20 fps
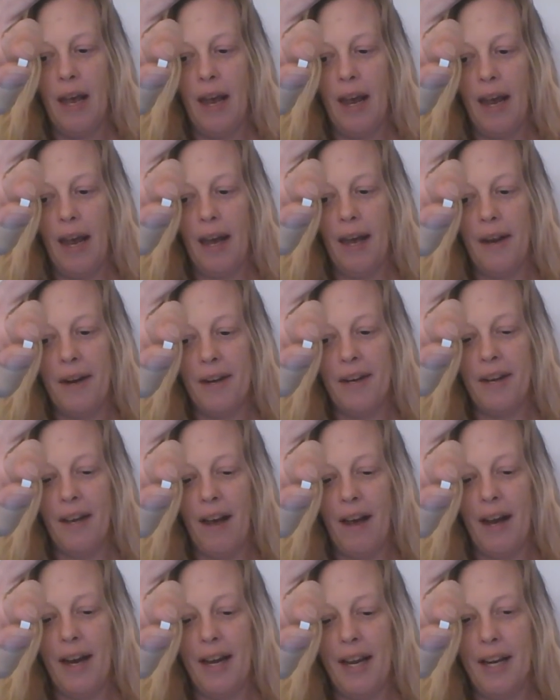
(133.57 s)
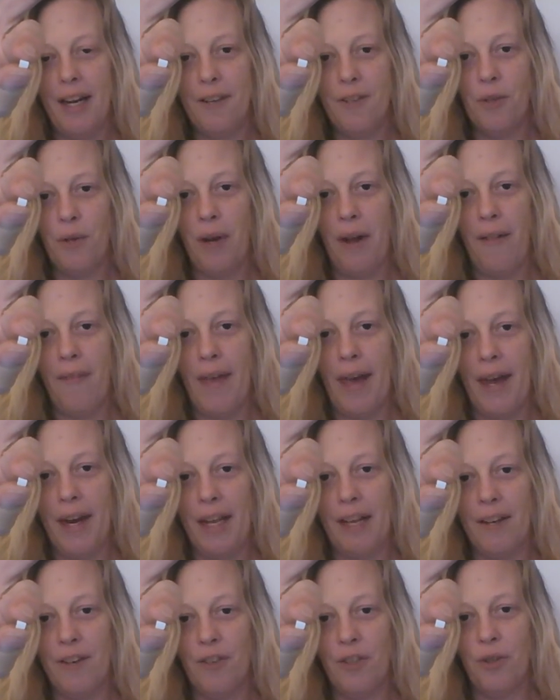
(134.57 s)
and I needed to cut that
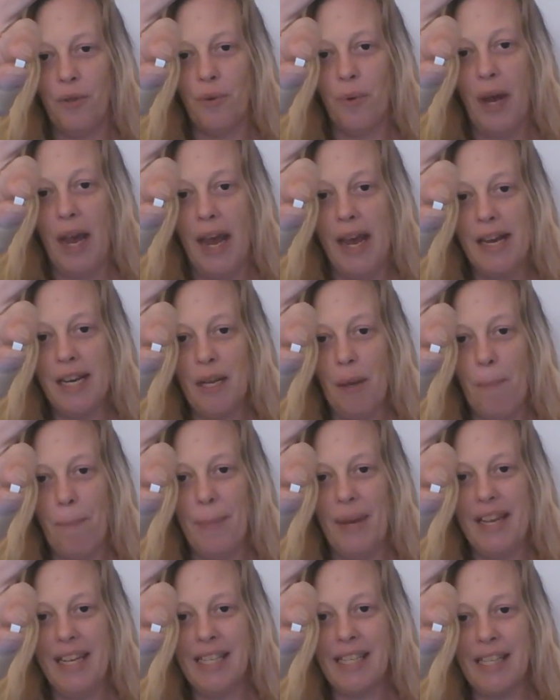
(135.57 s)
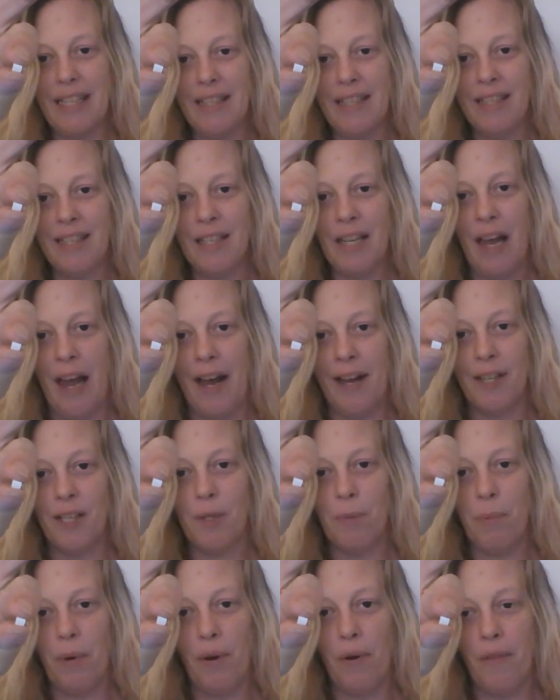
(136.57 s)
into 8 pieces
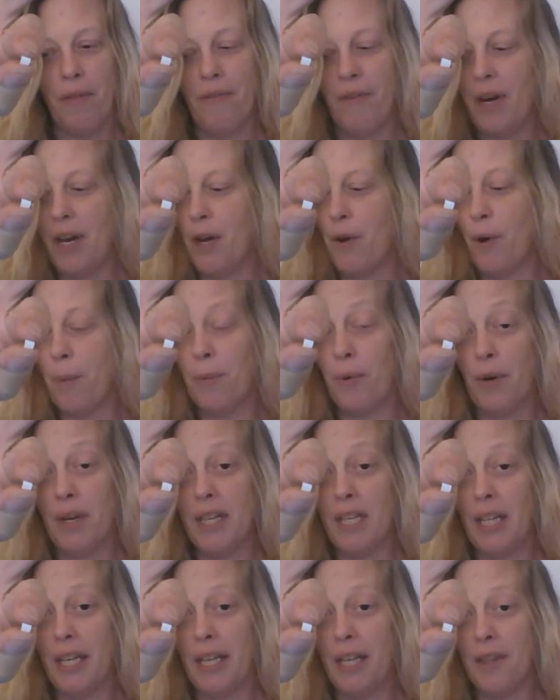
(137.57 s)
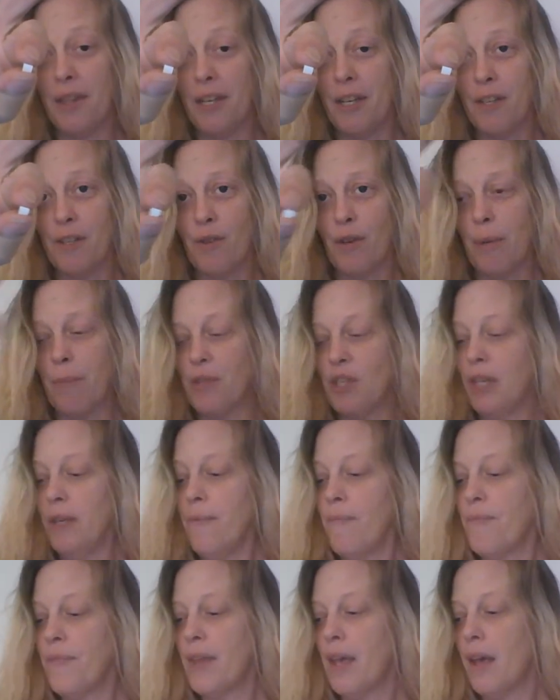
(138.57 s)
as per the video I'm going to link in the
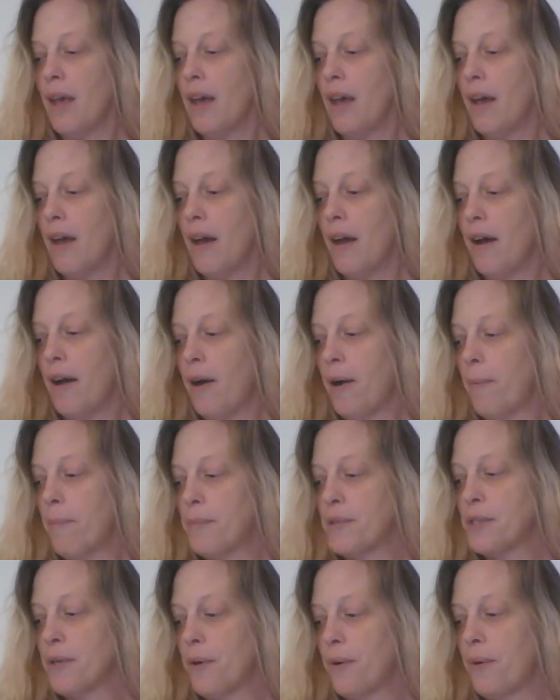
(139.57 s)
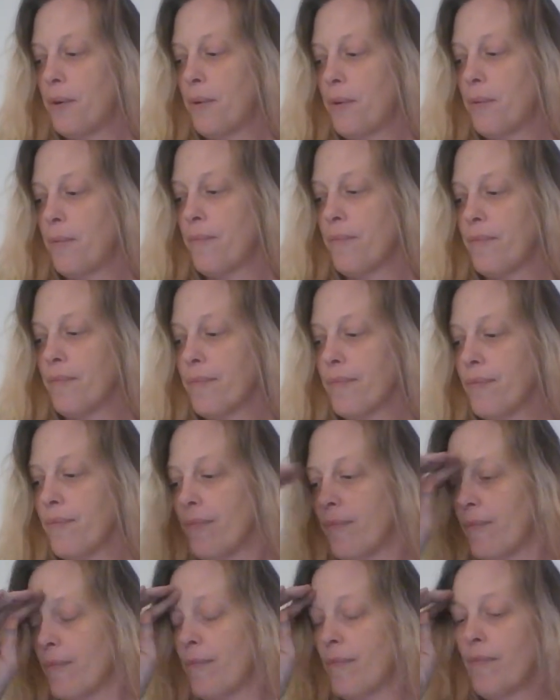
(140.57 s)
description. So,
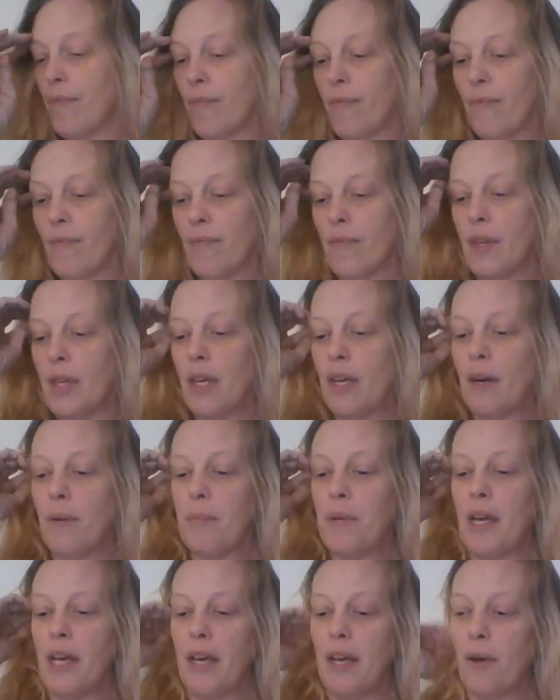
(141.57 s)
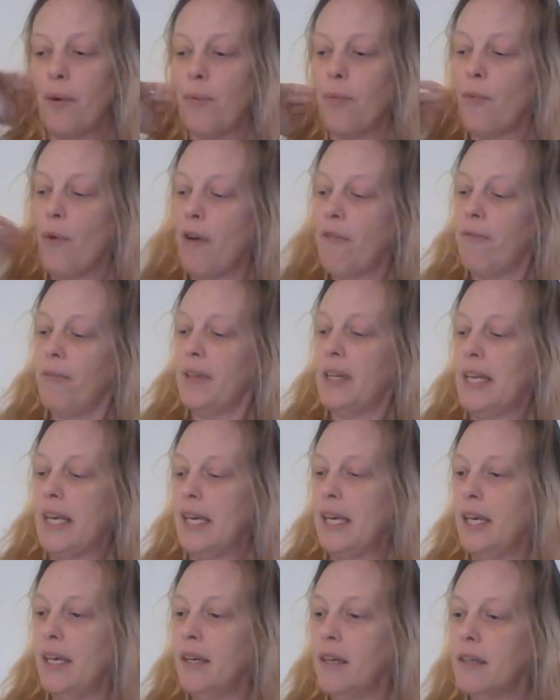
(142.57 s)
I'm taking
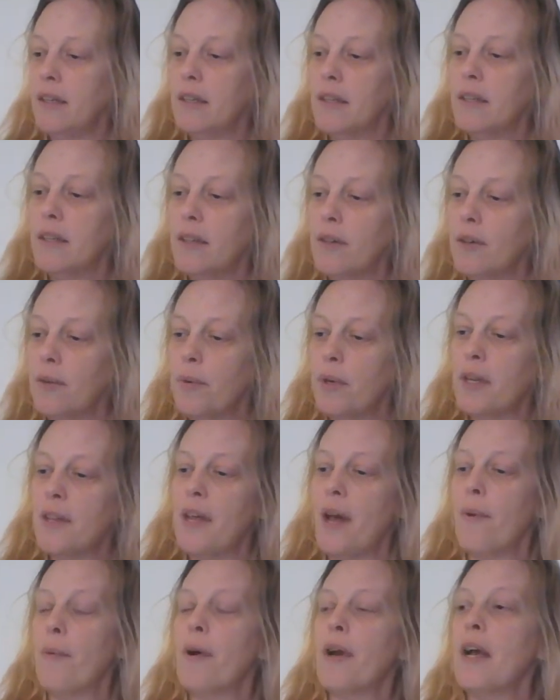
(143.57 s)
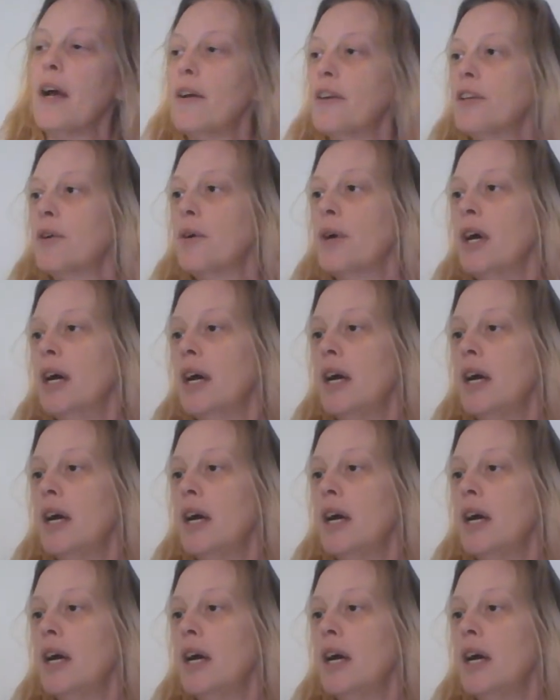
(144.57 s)
roughly, what did that work out to?